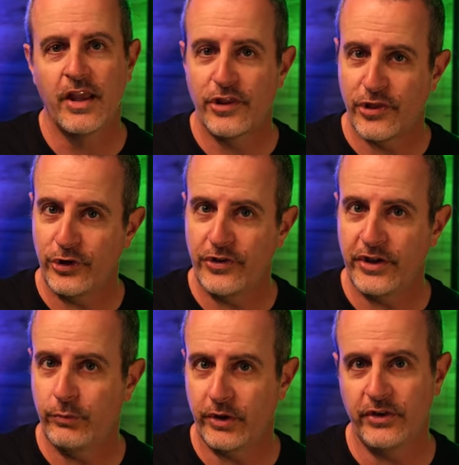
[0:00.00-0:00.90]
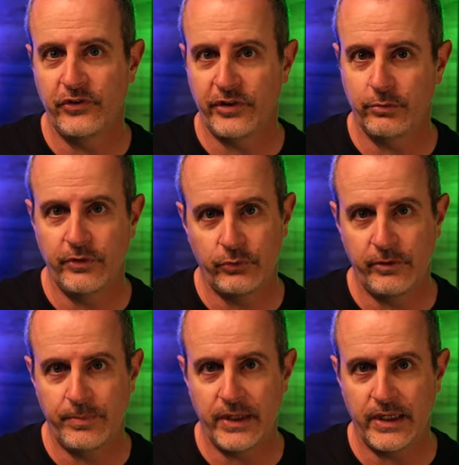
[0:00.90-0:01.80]
The third thing you want to consider when
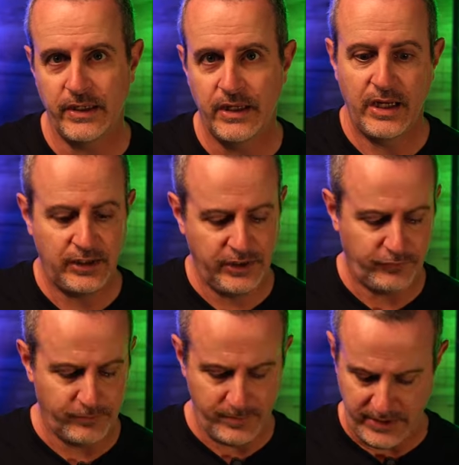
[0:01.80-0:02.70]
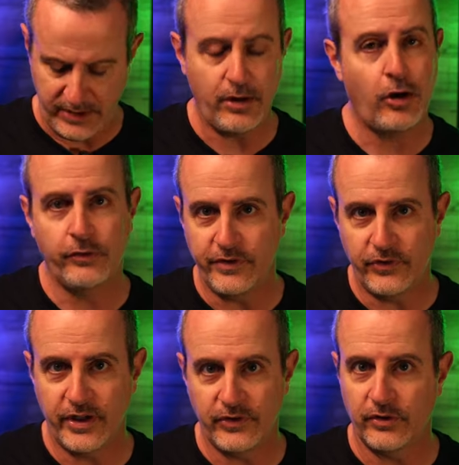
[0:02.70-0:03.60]
sweep picking, at least for me, and all of
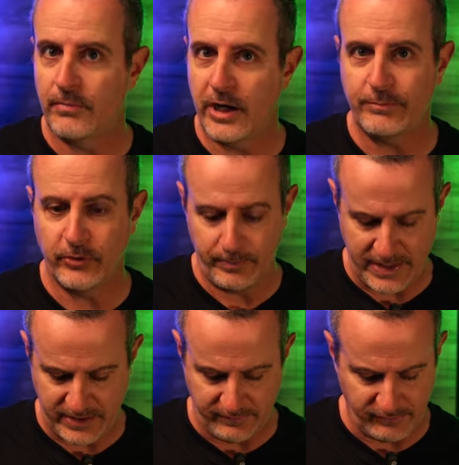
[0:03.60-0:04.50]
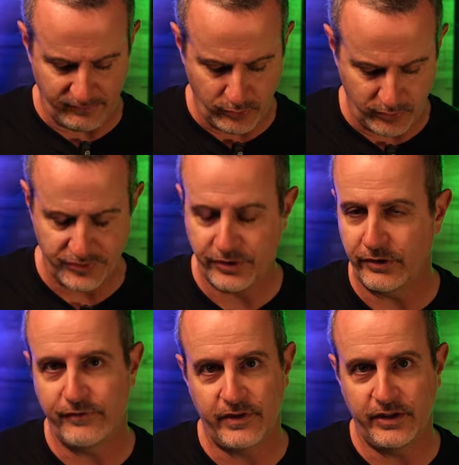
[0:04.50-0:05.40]
these things are my perspective, of course, you're
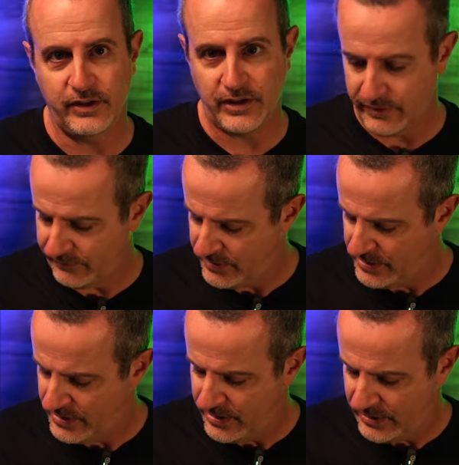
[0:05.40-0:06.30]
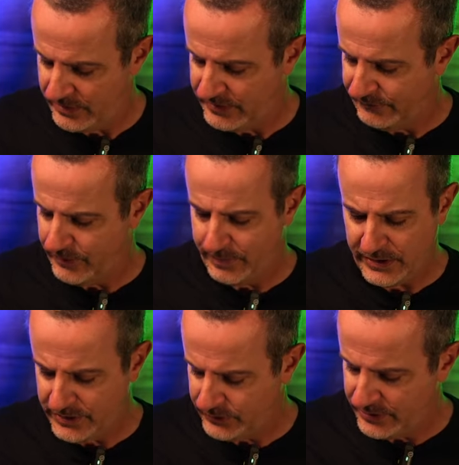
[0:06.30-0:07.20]
going to find a lot of different
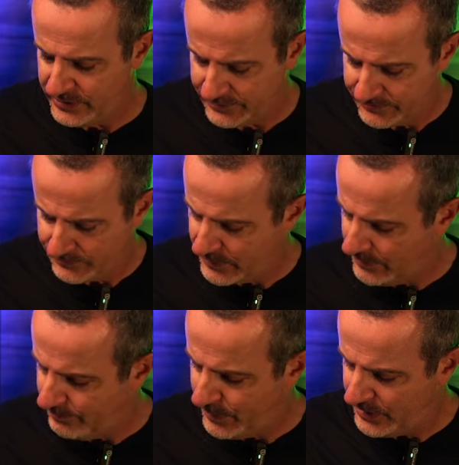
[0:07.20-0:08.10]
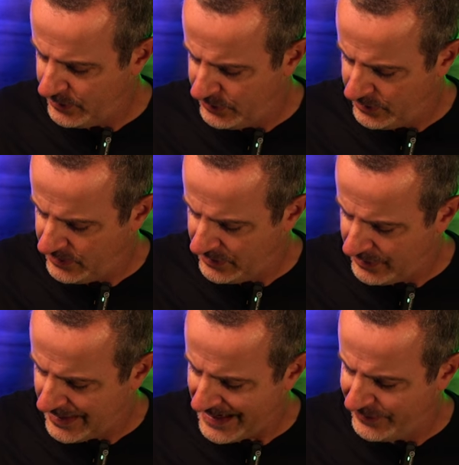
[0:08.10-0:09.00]
opinions on this, but
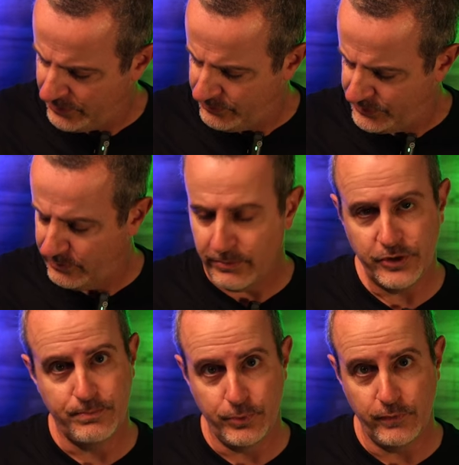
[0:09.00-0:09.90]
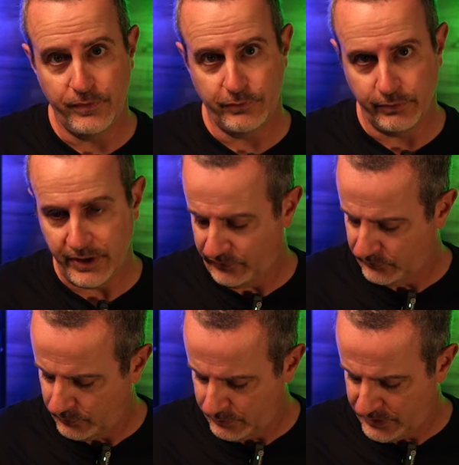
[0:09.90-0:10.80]
I don't so much move the
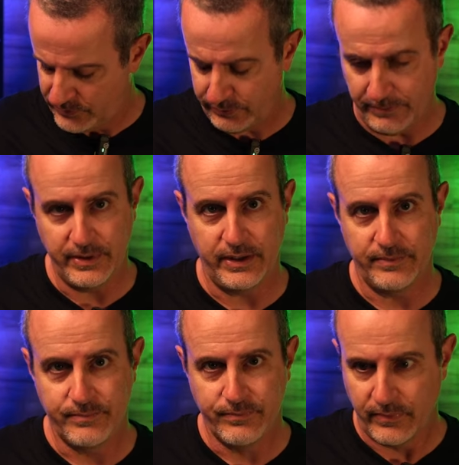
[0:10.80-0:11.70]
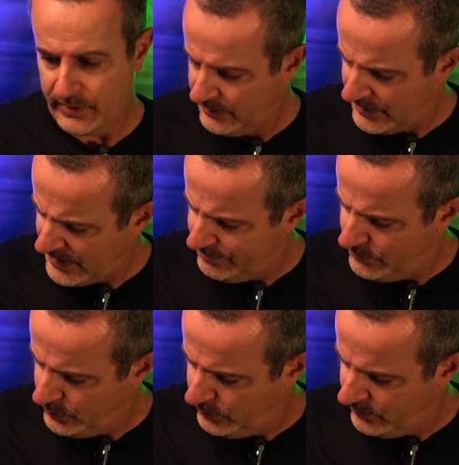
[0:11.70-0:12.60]
wrist when I sweep pick. I
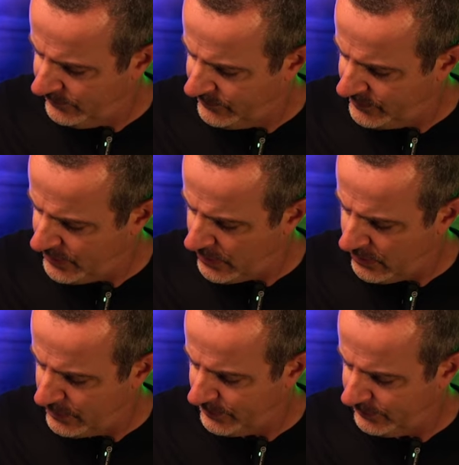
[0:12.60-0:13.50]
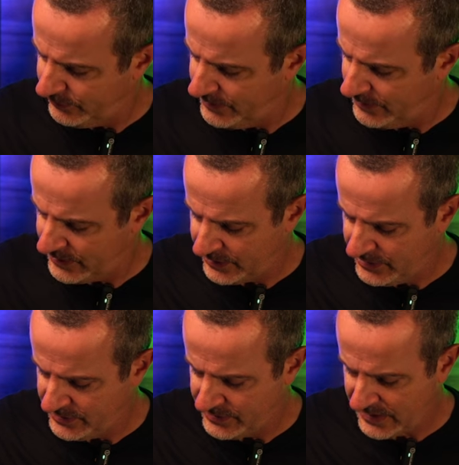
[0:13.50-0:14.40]
move the arm a little bit like
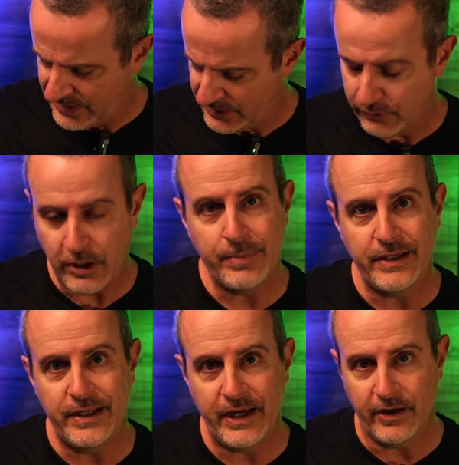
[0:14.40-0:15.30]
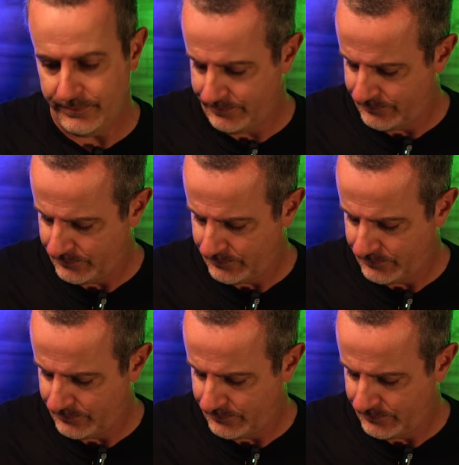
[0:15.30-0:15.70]
this and go up and down.